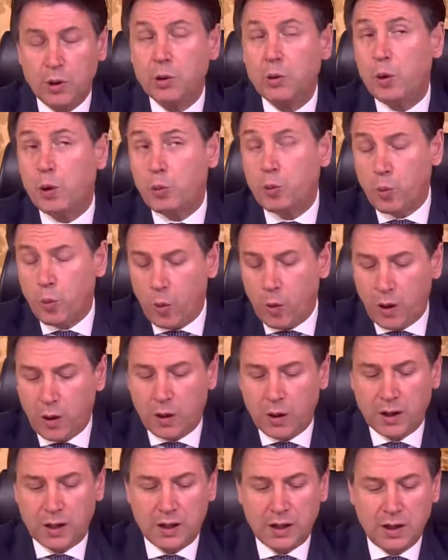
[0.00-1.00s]
we will
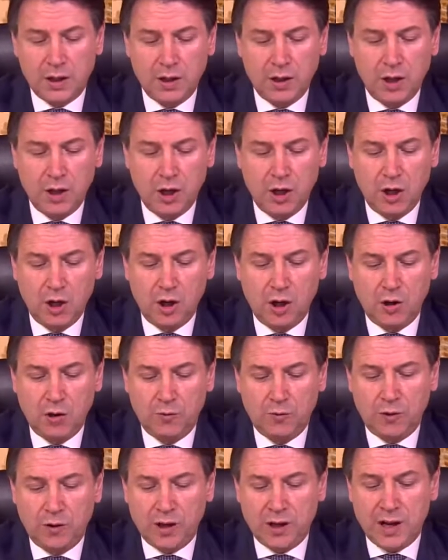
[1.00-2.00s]
work
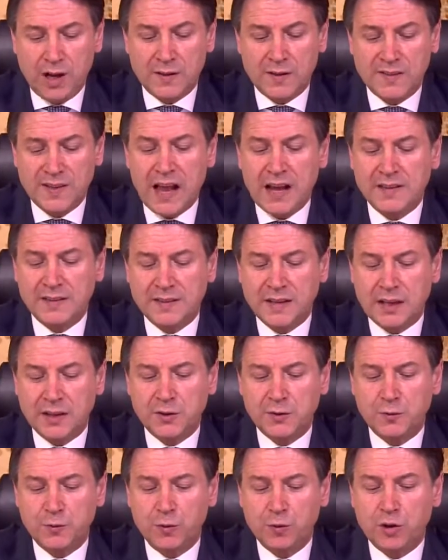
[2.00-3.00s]
for a
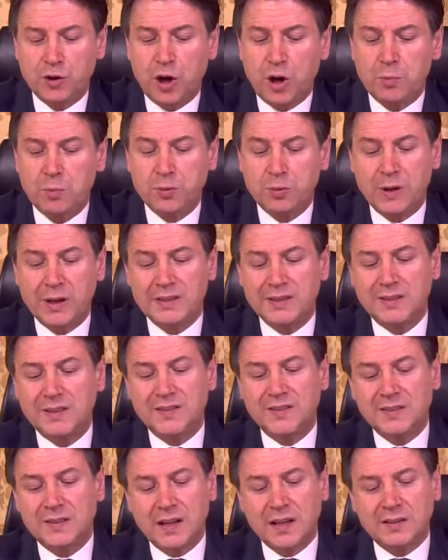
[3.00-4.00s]
successful COP
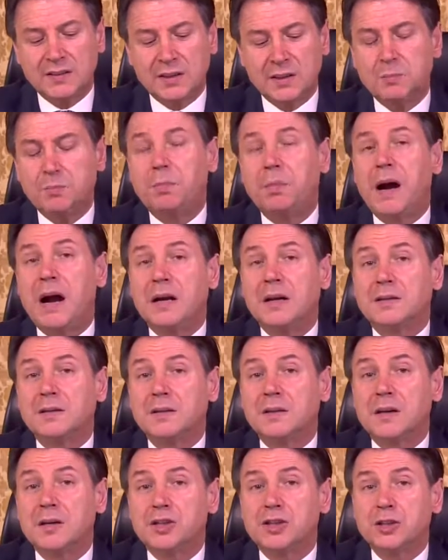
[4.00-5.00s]
twenty-six in
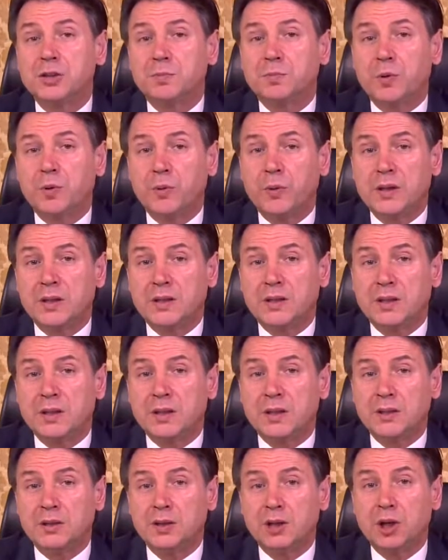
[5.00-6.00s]
partnership with
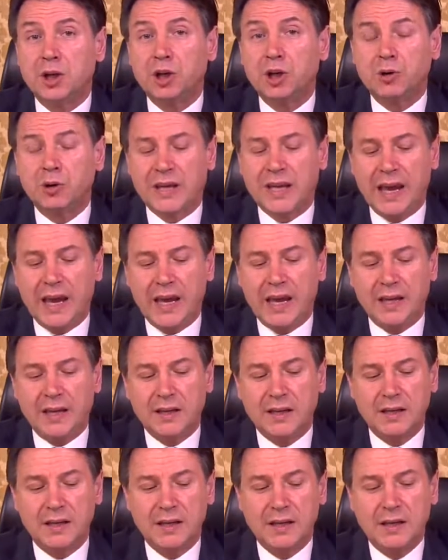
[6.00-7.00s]
uh, the U
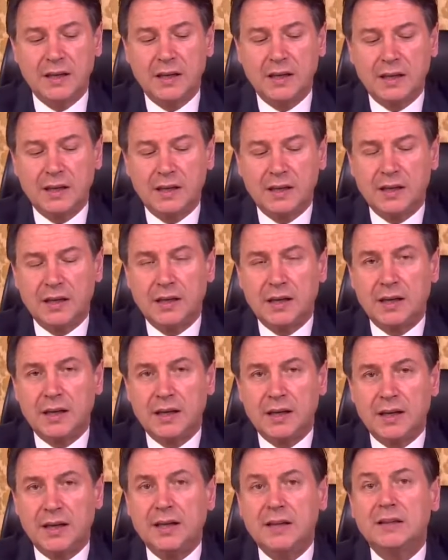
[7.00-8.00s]
K.
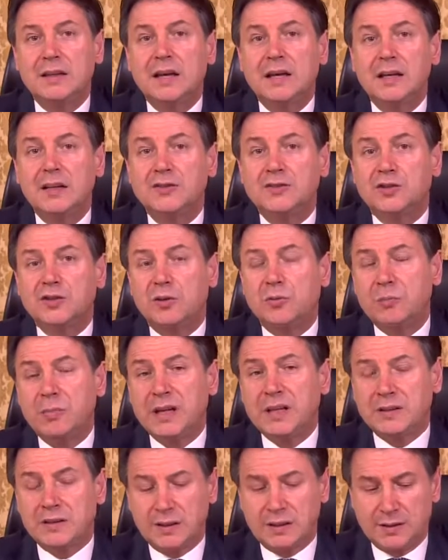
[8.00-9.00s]
Italy is
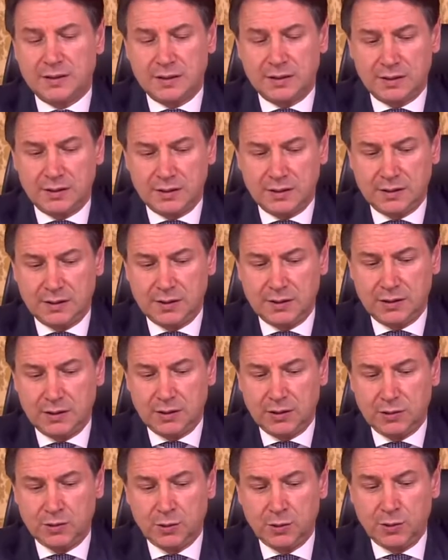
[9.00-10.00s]
committed
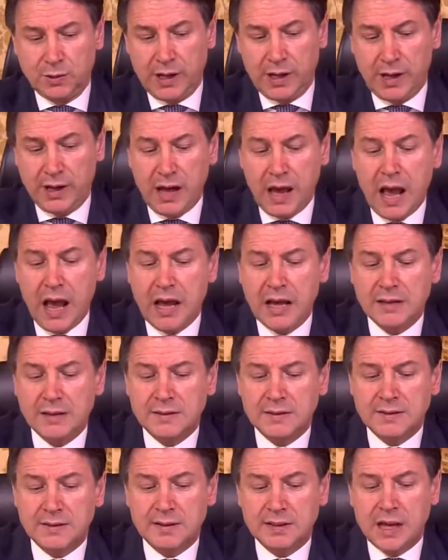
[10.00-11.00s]
to
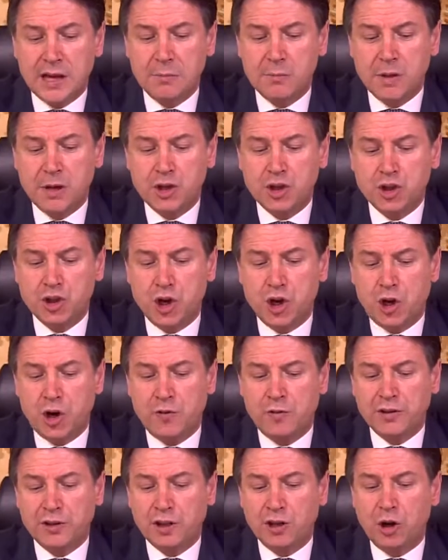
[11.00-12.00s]
enhance the ambition
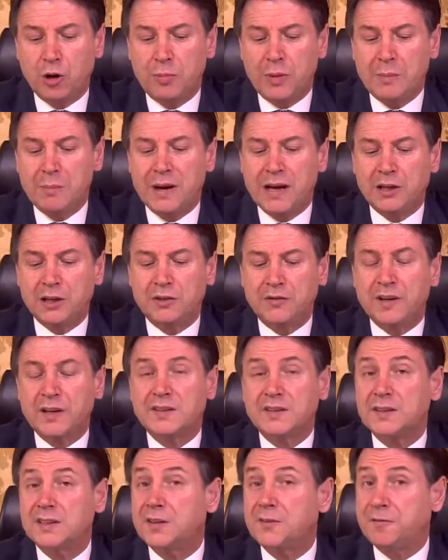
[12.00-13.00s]
of the global
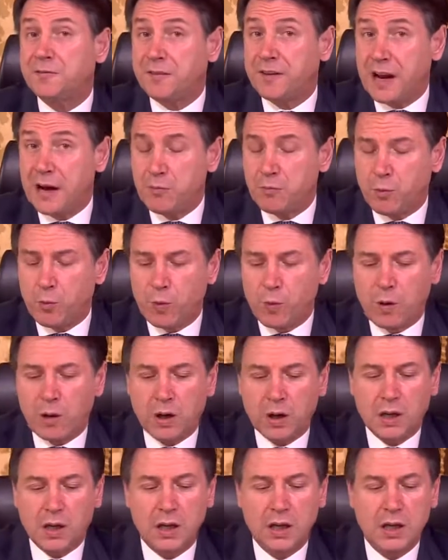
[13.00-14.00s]
biodiversity
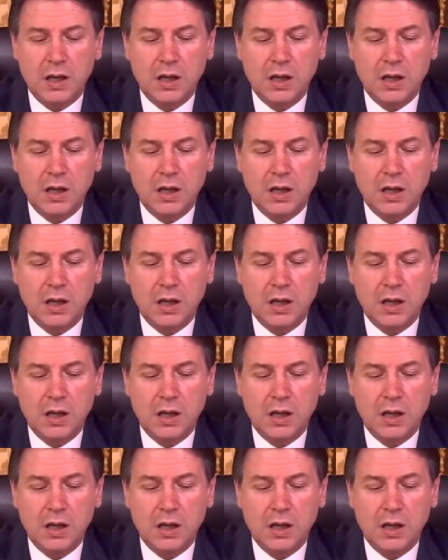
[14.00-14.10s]
framework